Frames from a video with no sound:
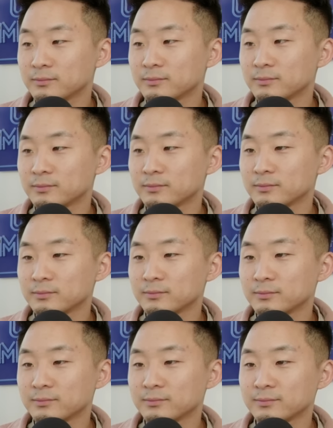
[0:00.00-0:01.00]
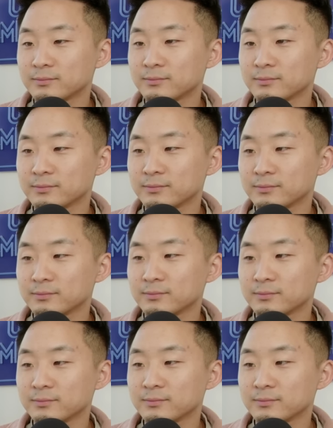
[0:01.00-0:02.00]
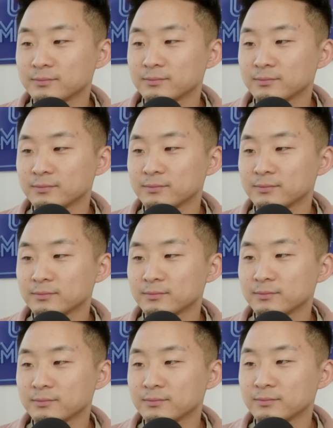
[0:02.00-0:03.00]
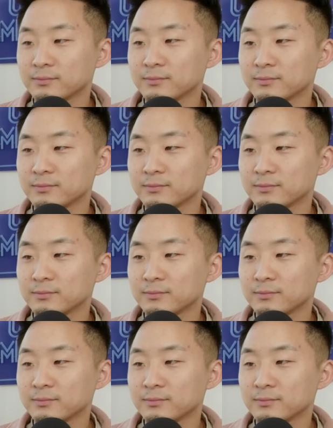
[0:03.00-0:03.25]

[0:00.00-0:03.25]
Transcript: (silent)